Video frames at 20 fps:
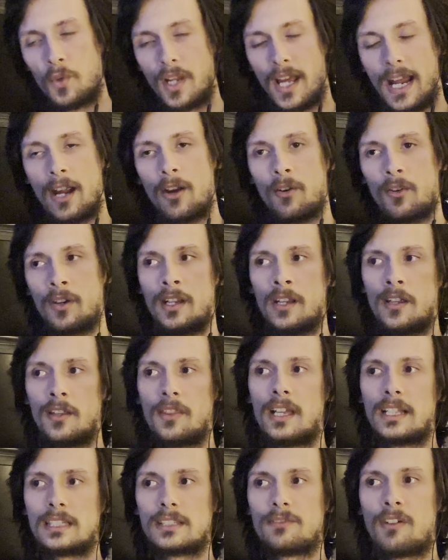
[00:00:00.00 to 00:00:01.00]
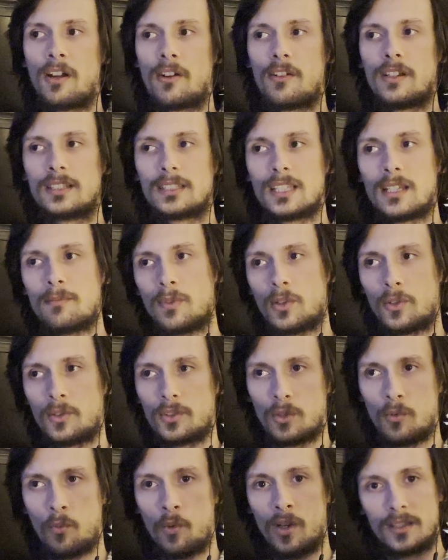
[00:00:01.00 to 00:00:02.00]
area that's very similar
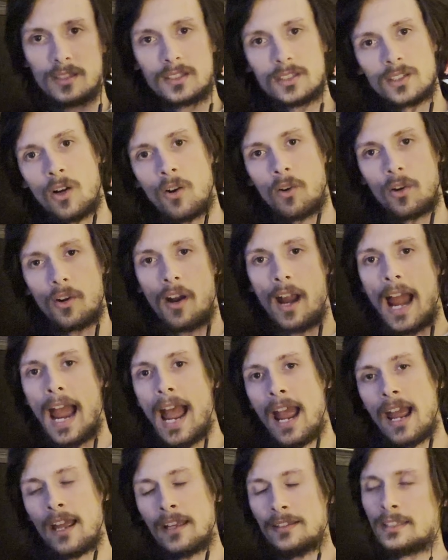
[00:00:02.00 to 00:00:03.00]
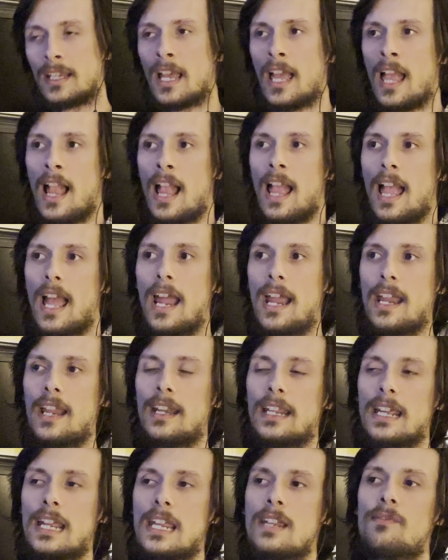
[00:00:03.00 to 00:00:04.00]
to what Stalker has.
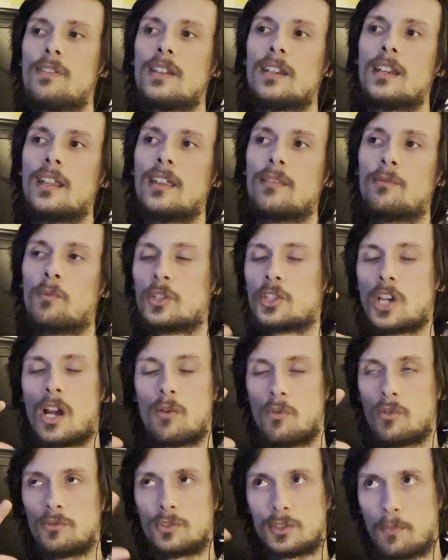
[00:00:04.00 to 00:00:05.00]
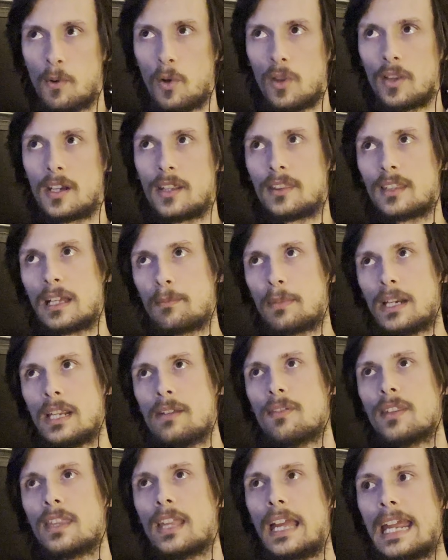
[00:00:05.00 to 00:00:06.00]
And even, which I won't spoil anything, but
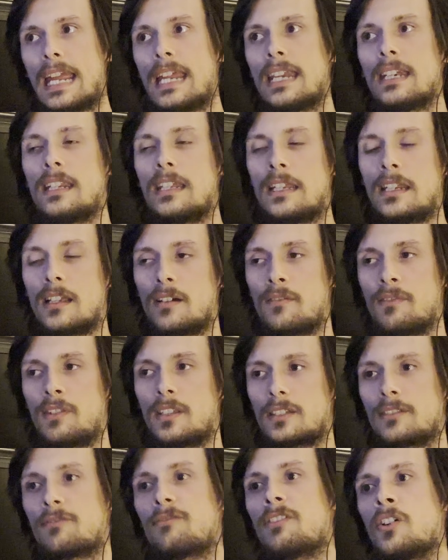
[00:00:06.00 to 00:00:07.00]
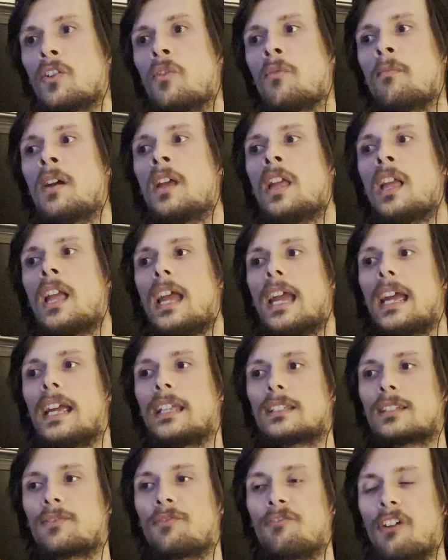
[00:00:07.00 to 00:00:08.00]
even the ending of this film,
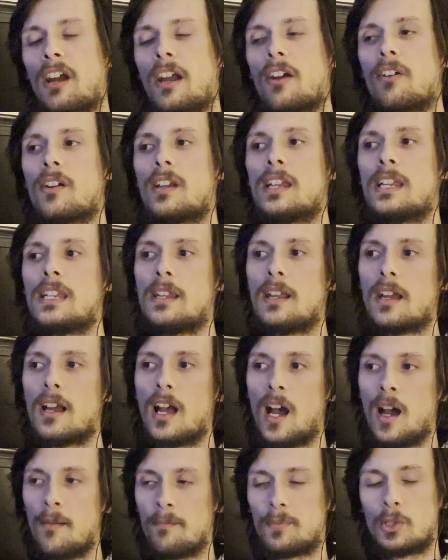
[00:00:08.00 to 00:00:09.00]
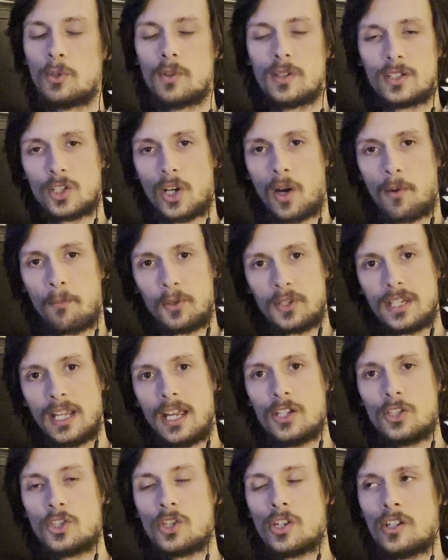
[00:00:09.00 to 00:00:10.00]
it's very up to
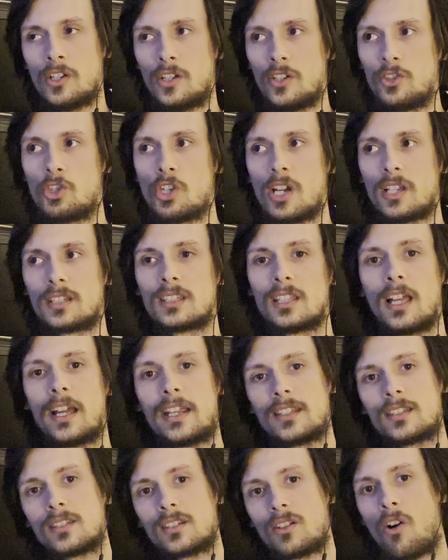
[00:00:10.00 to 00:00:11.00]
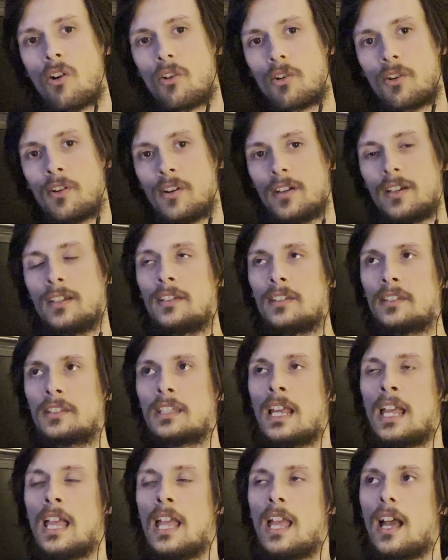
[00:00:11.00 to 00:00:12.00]
interpretation, just like Stalker is.
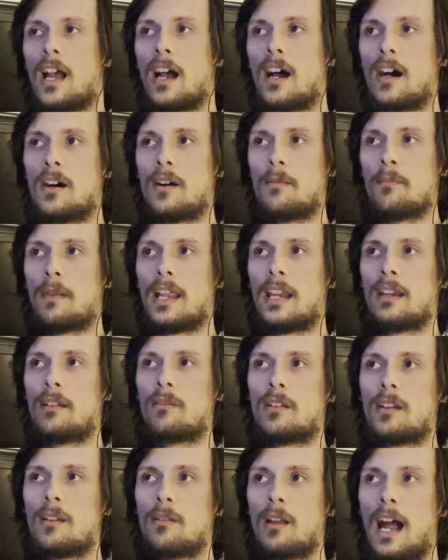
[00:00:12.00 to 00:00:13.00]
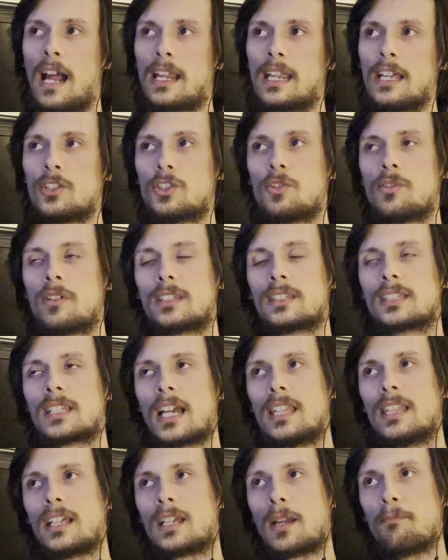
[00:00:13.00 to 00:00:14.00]
And I guess you could
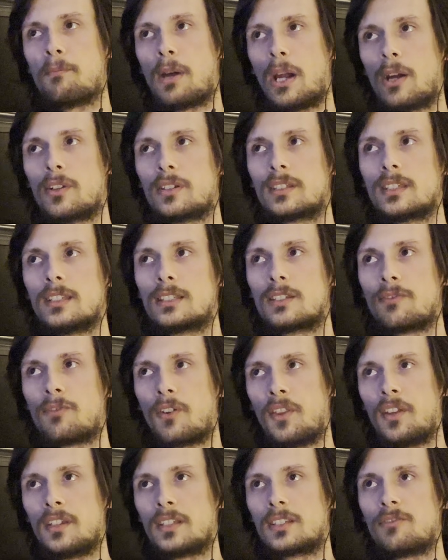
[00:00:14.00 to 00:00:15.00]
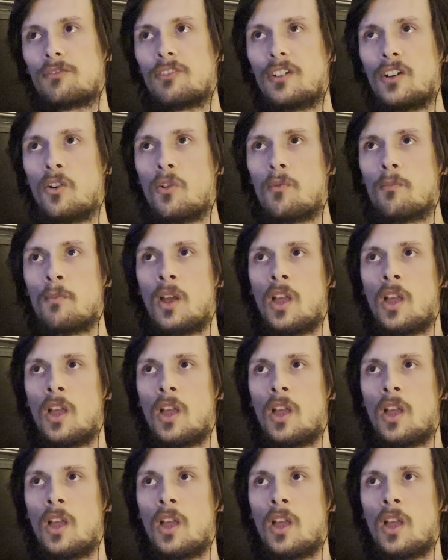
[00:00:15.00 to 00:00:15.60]
say the comparisons for this film